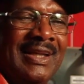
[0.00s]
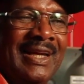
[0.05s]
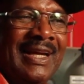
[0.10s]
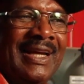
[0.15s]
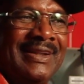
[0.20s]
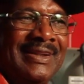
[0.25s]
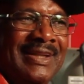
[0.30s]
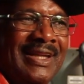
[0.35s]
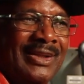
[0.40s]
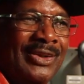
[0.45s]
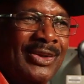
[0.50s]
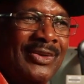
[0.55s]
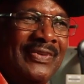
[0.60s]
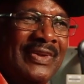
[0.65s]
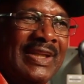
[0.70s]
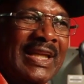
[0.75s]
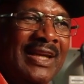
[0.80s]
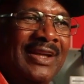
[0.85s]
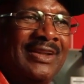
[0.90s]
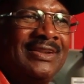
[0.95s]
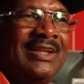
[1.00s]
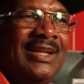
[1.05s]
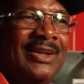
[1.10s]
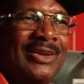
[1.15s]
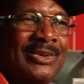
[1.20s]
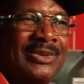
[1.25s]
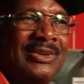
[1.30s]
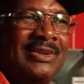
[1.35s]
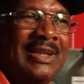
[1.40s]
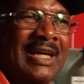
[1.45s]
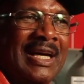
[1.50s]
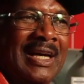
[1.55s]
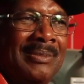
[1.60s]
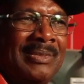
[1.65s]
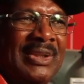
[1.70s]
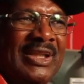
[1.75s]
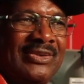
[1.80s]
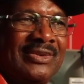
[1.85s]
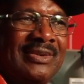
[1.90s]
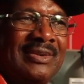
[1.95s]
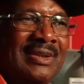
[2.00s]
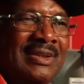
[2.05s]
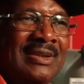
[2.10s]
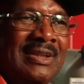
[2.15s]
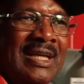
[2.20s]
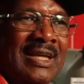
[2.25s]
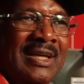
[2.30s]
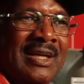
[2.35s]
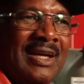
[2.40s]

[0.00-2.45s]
And then over the years they could listen